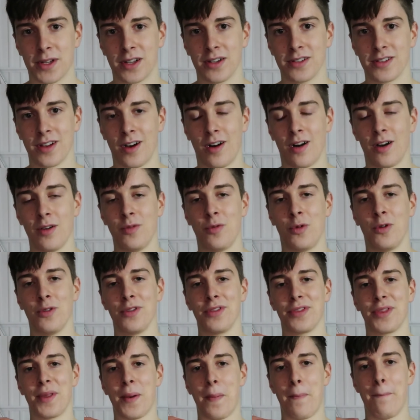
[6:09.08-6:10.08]
because I
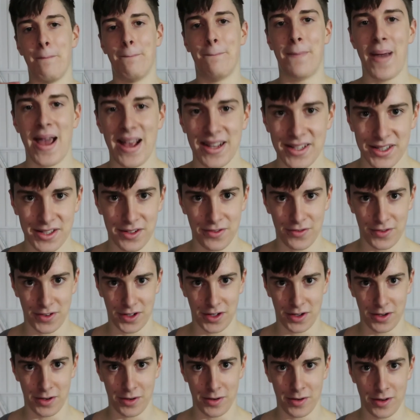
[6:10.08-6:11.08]
want the best for
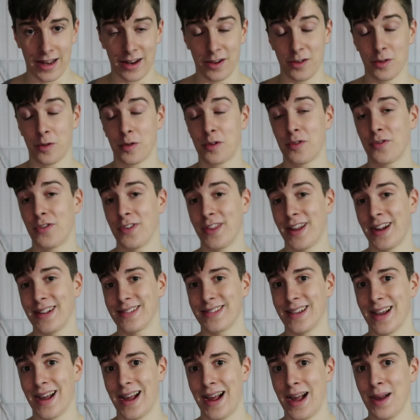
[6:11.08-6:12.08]
you, and in order for
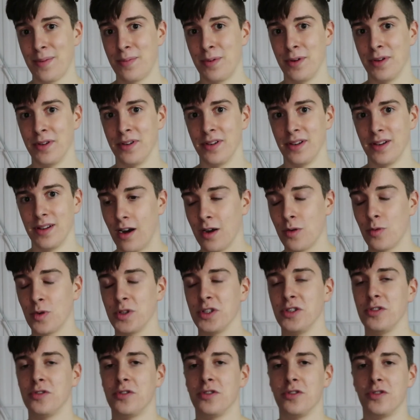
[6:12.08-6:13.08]
that to happen, I
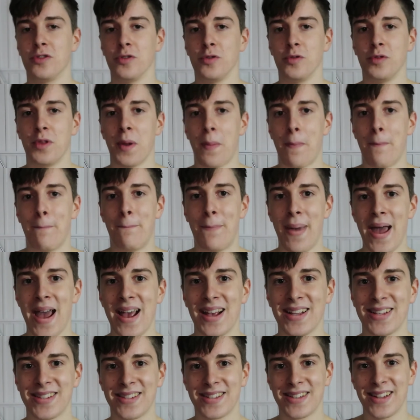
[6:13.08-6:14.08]
want you to do the
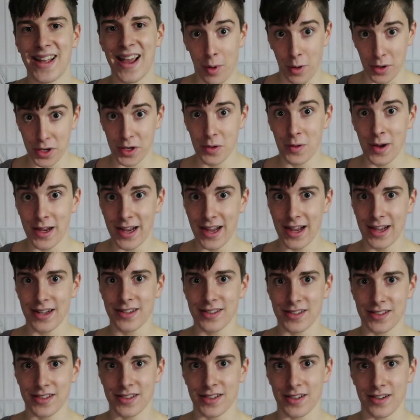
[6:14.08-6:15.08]
best bodyweight
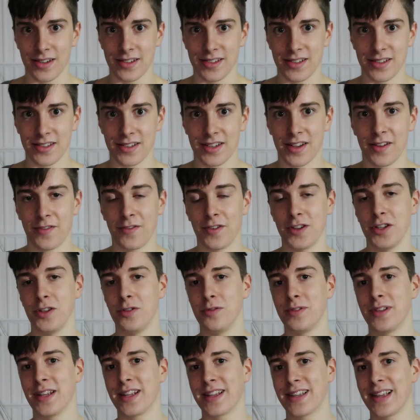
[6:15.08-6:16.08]
exercises for
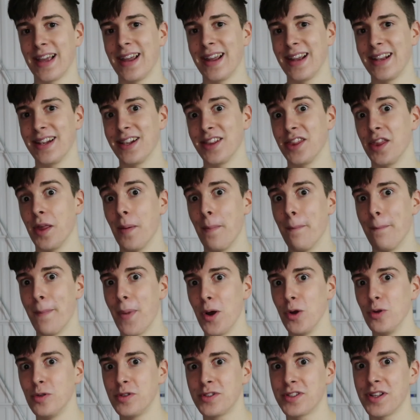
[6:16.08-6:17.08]
you to gain the
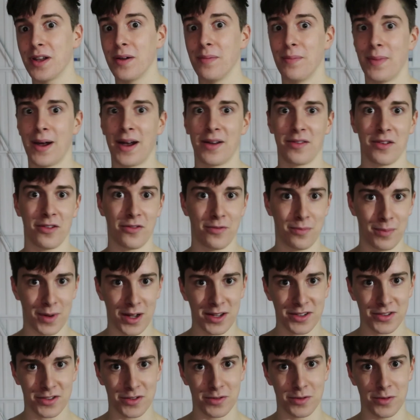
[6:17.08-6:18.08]
most amount of
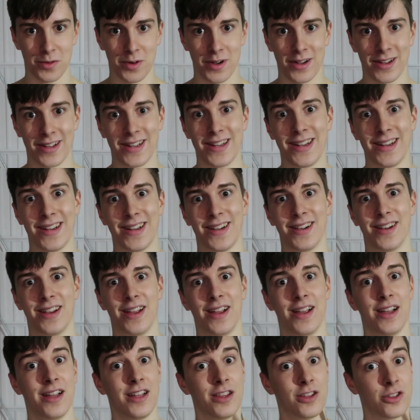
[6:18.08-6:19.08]
muscle
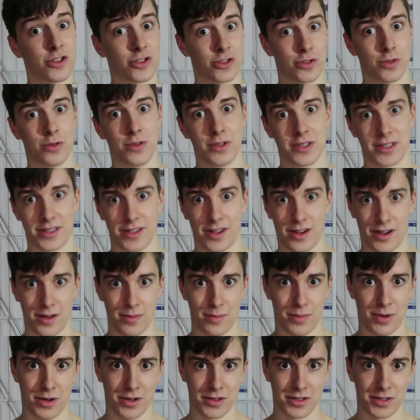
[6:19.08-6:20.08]
in the shortest
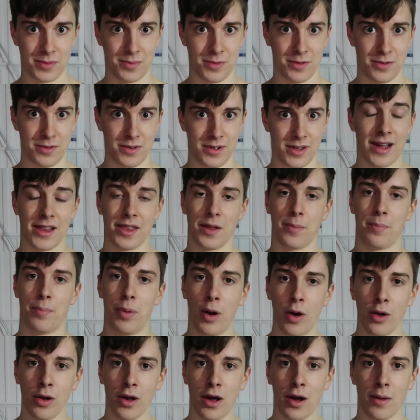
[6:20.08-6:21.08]
time possible. And the
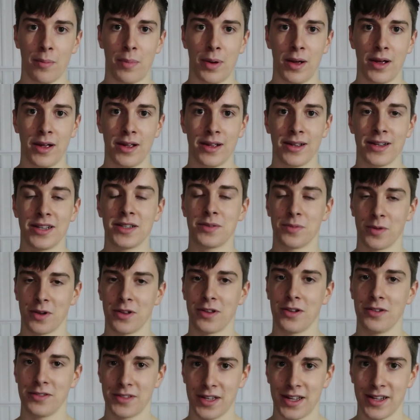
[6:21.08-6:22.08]
pull-up is one
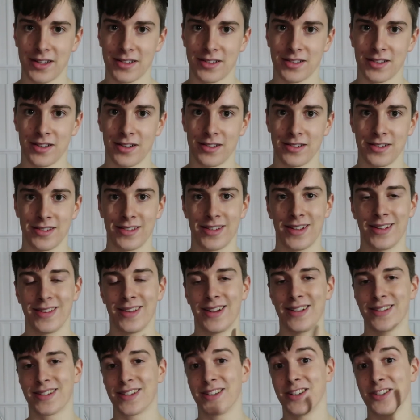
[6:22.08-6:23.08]
of those exercises
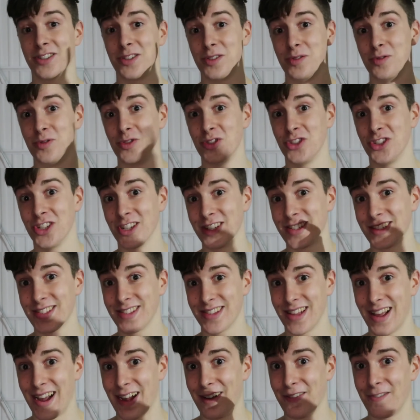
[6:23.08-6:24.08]
that's going to do
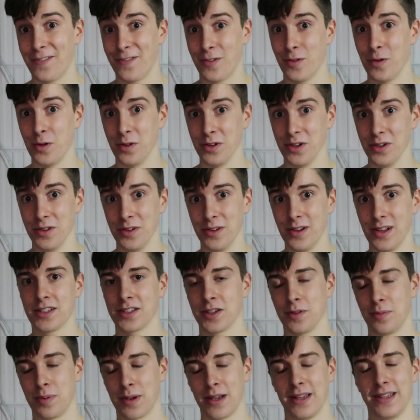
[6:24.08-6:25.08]
just that for you.
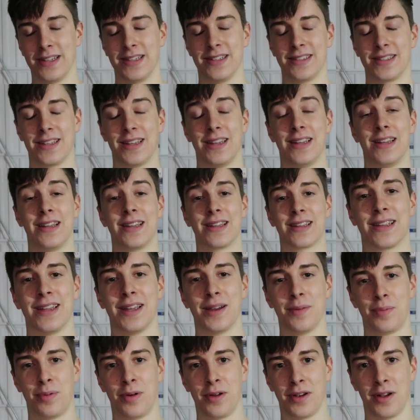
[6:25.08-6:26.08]
So please,
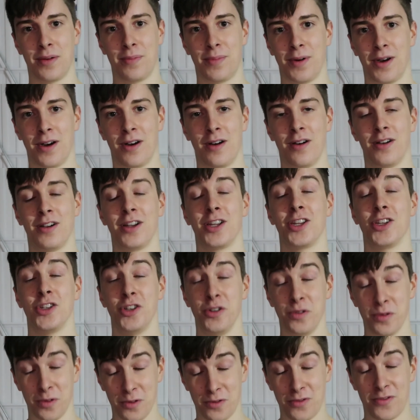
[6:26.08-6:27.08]
get a pull-up bar,
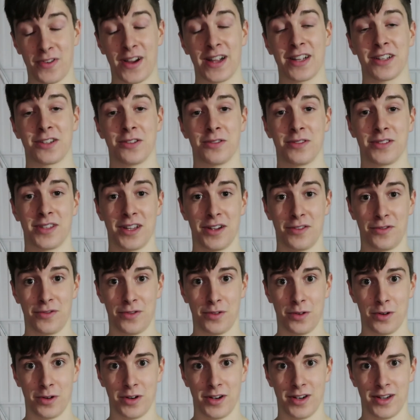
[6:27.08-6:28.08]
you will thank yourself
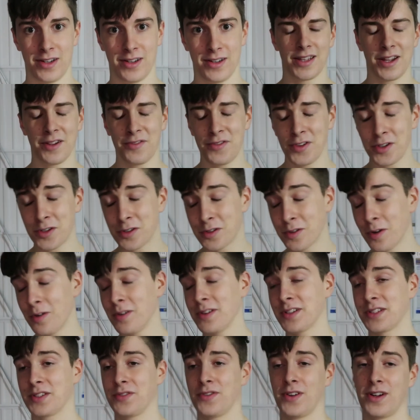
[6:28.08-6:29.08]
for it. Now if you
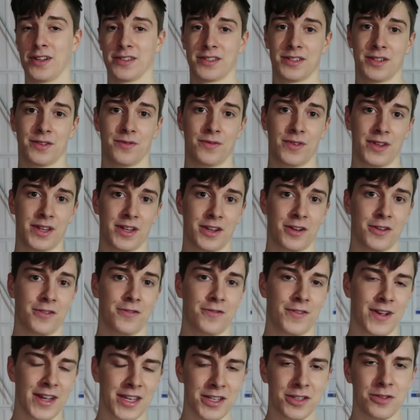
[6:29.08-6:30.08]
got this far into the video,
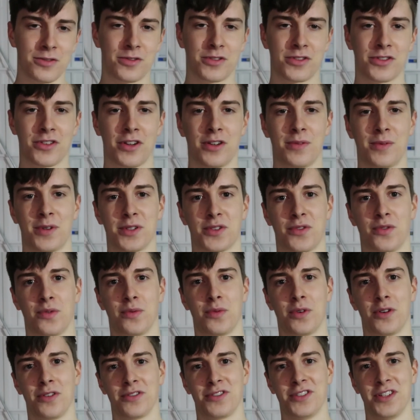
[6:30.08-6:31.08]
thank you so much for
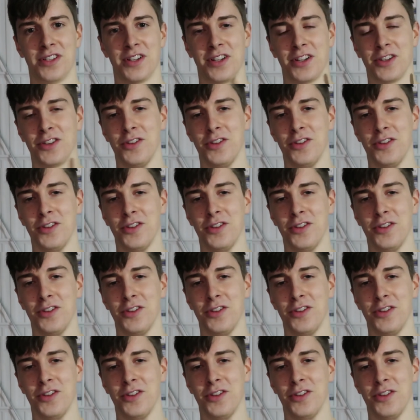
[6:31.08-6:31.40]
watching.